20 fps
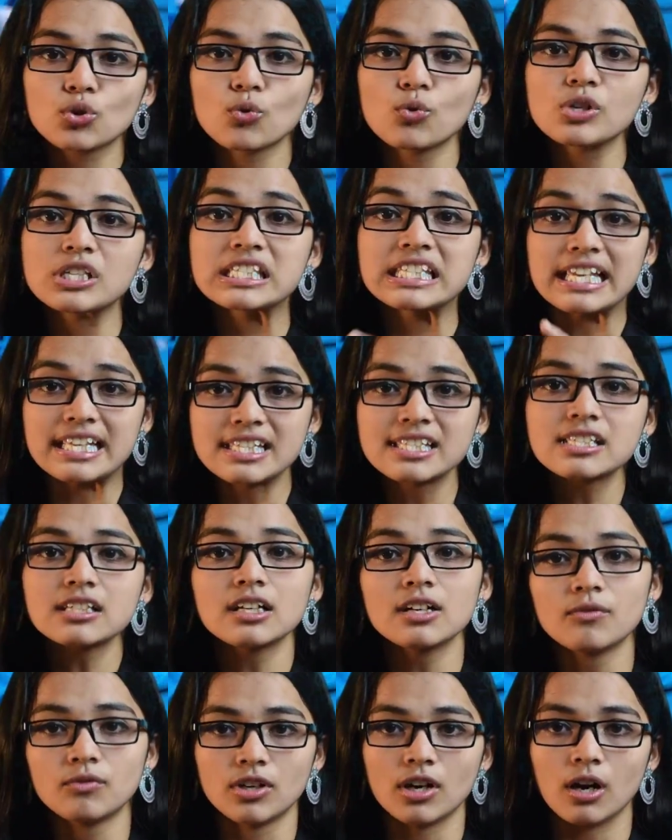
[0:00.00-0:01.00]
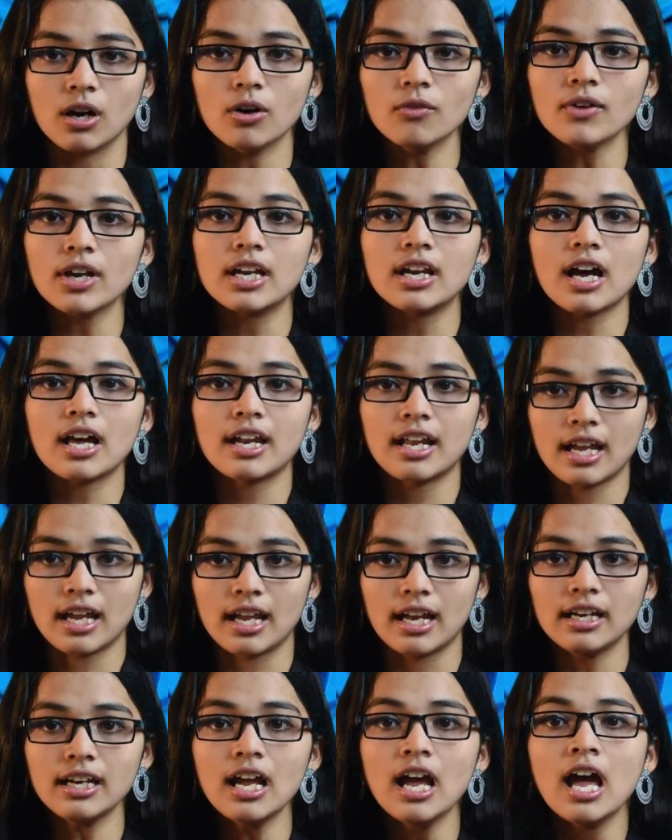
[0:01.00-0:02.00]
through sensitive nerve in our
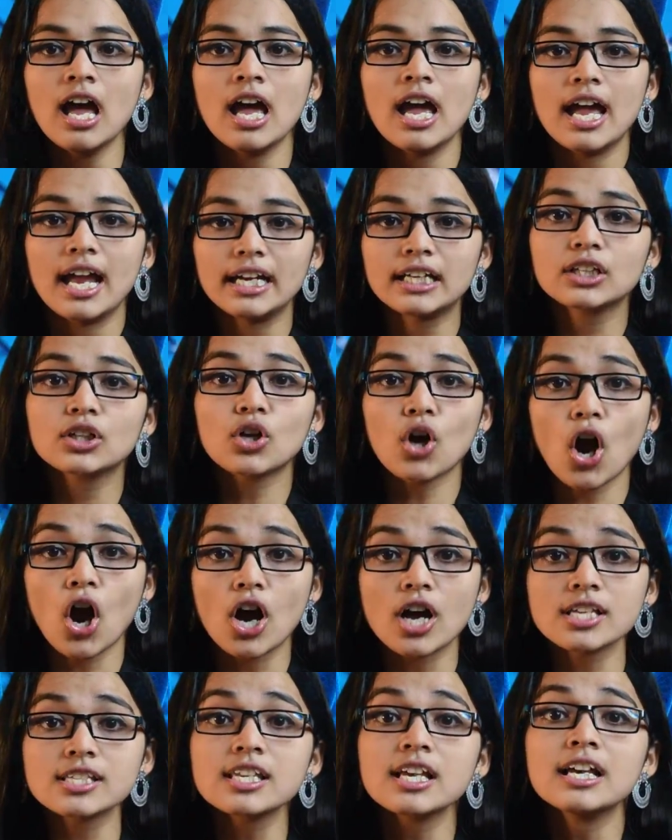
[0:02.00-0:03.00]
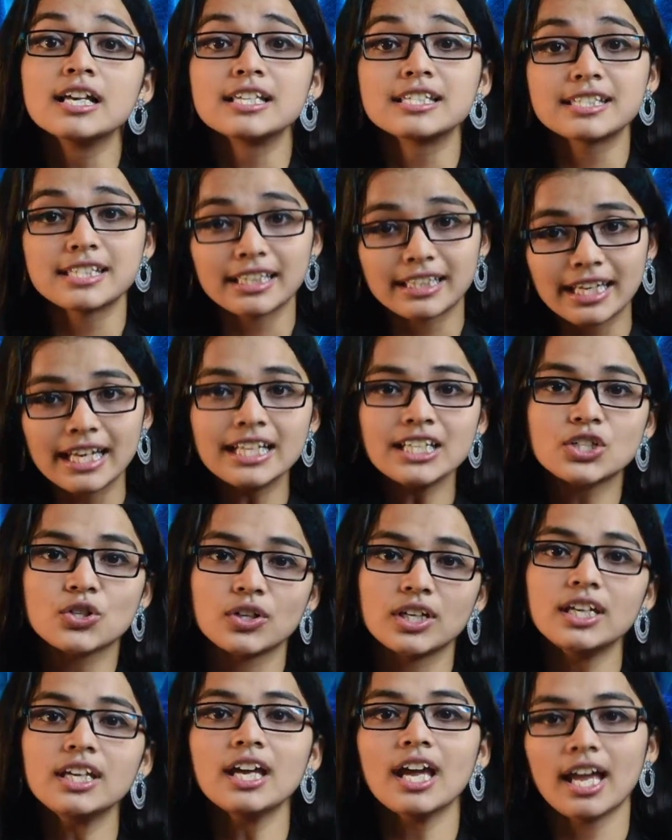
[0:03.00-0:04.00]
head. It causes
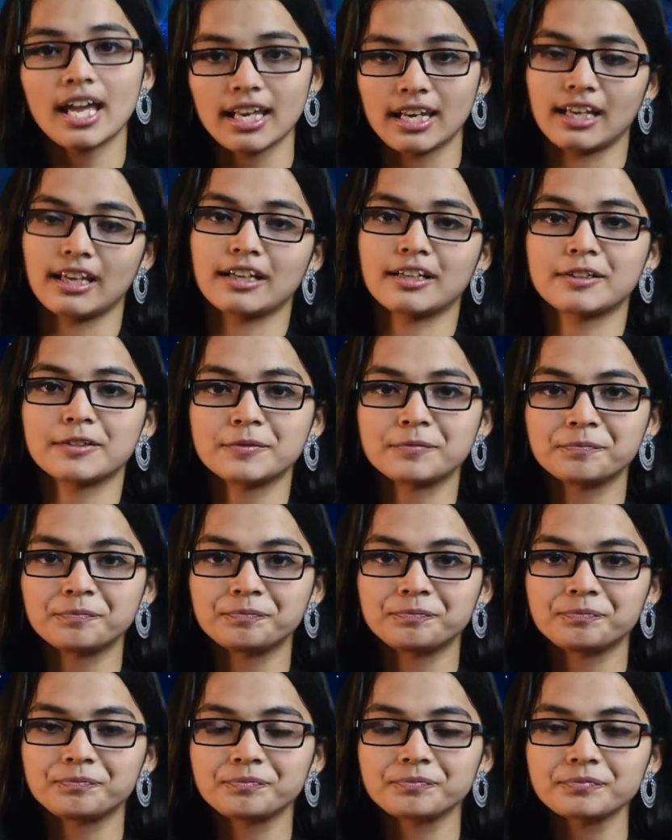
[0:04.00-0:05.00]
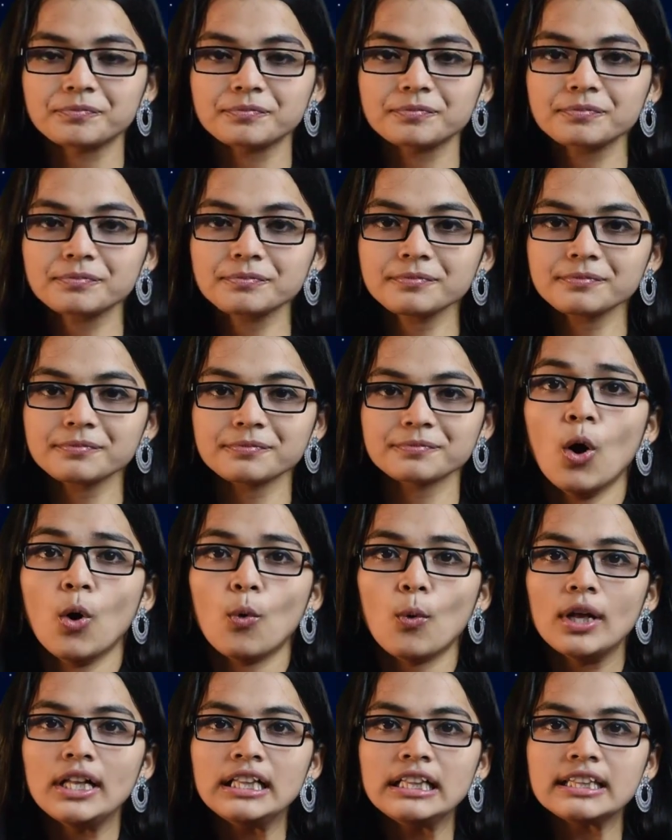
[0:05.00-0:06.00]
secondary headache.
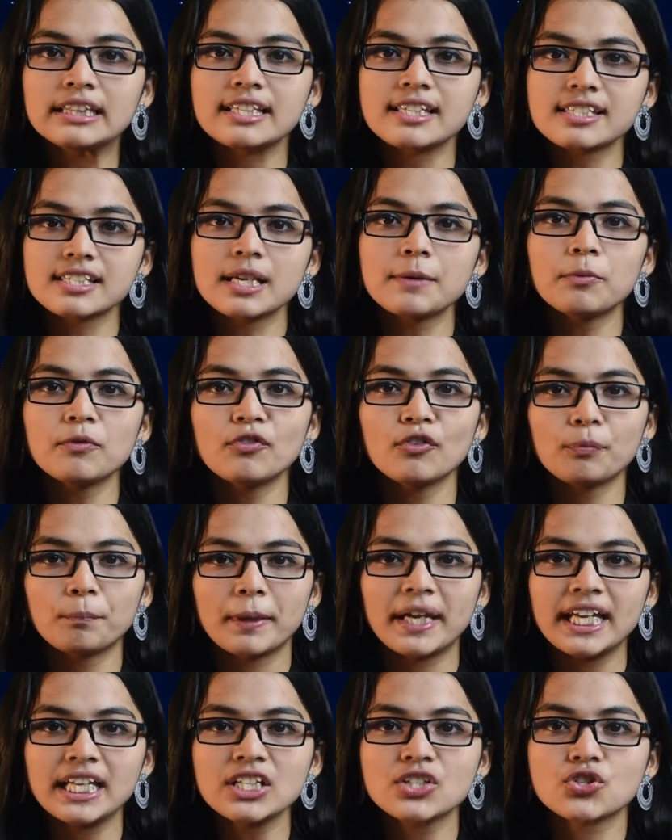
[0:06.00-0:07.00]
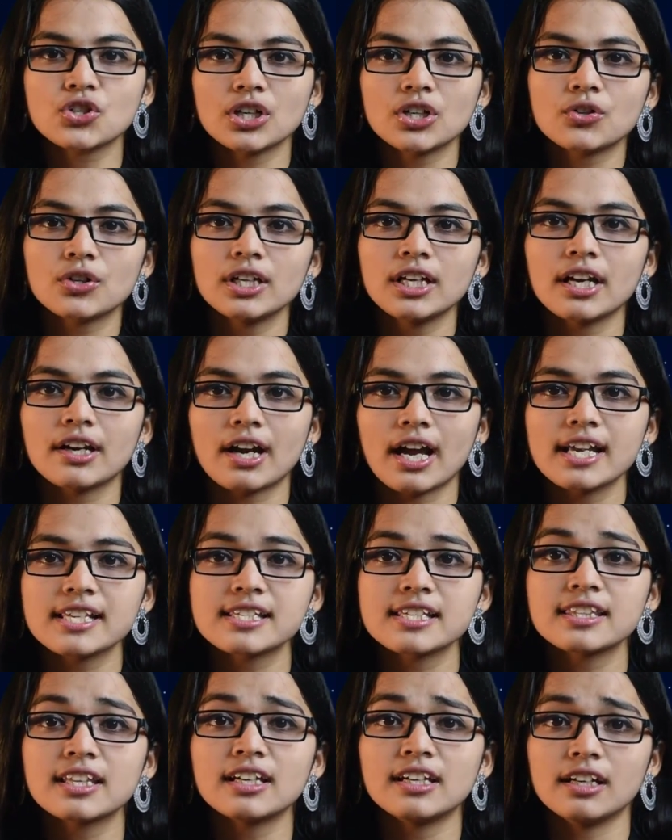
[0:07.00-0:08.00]
Well, this type of a pain generally arises
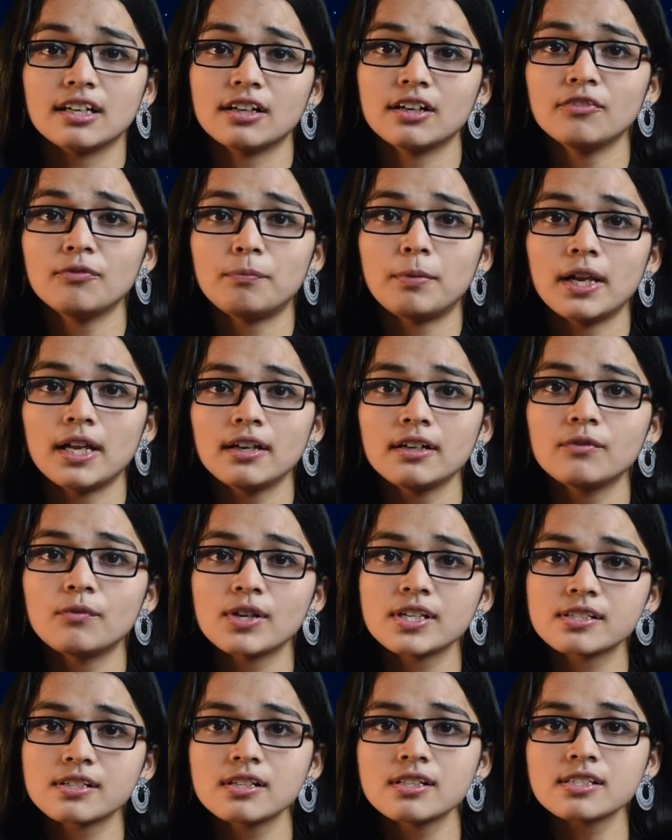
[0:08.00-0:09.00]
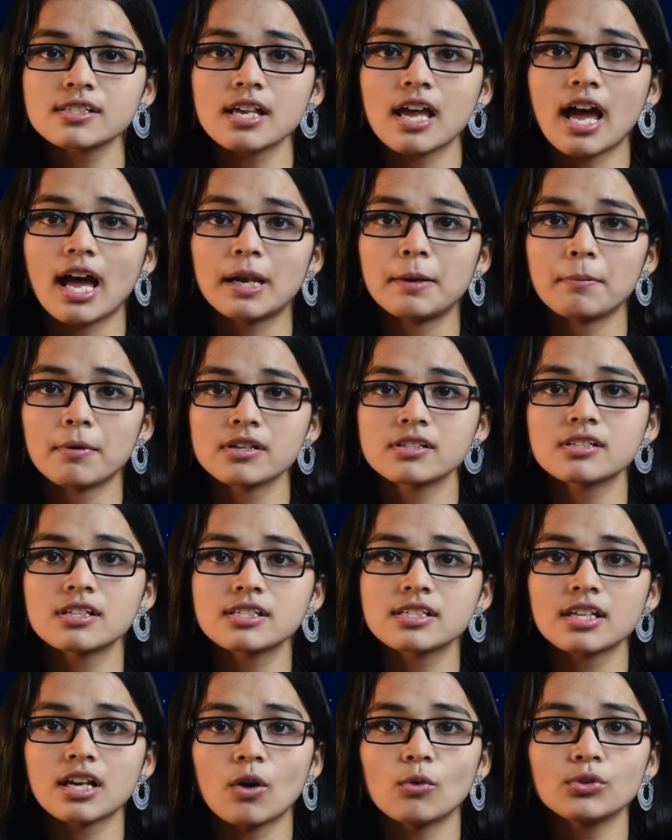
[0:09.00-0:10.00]
in the nerve, blood vessels and muscles
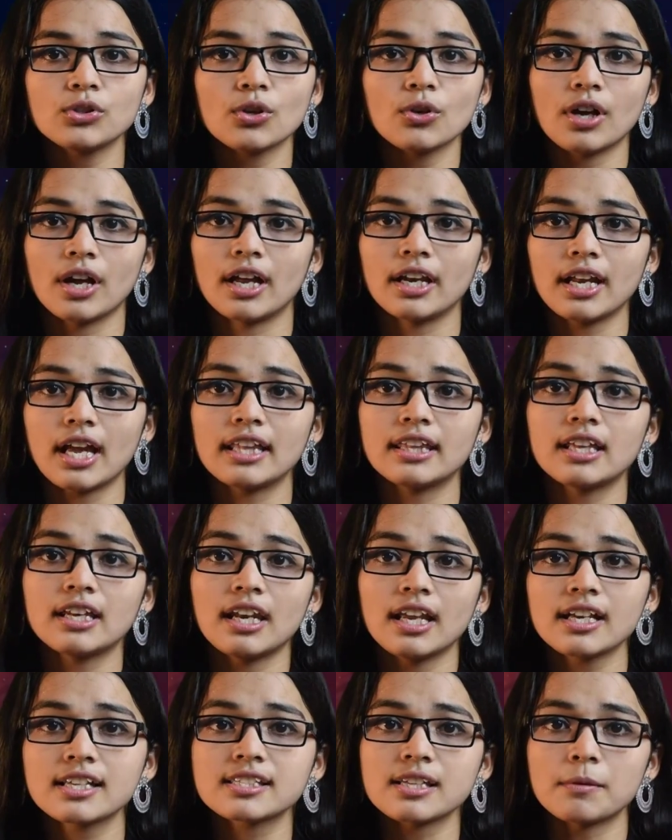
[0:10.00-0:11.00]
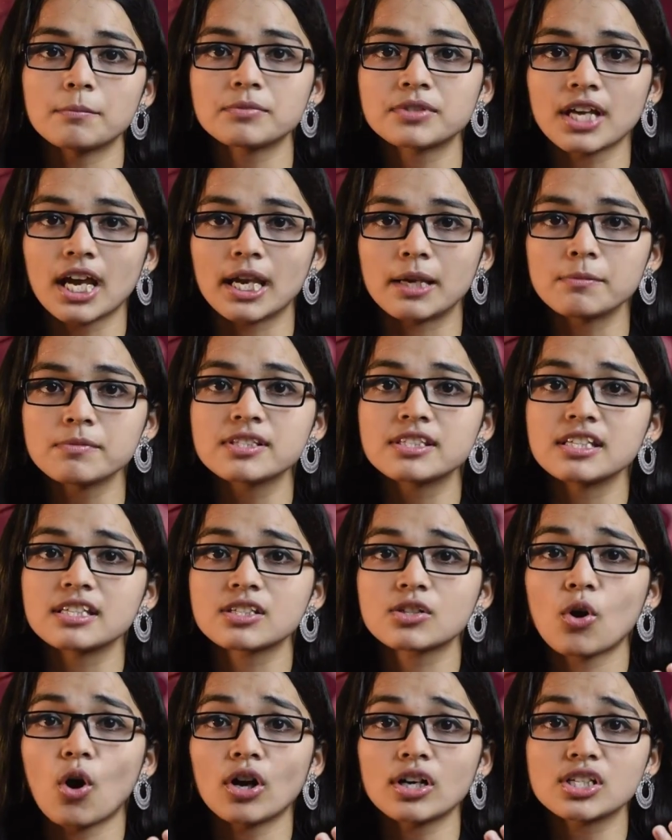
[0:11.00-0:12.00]
around your head and the neck. Sometimes this
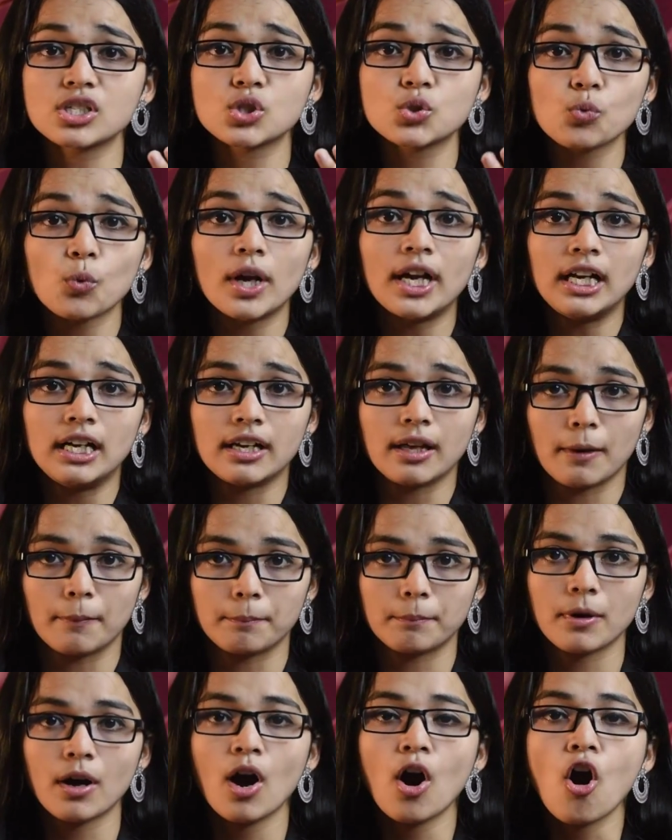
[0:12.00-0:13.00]
got swelled up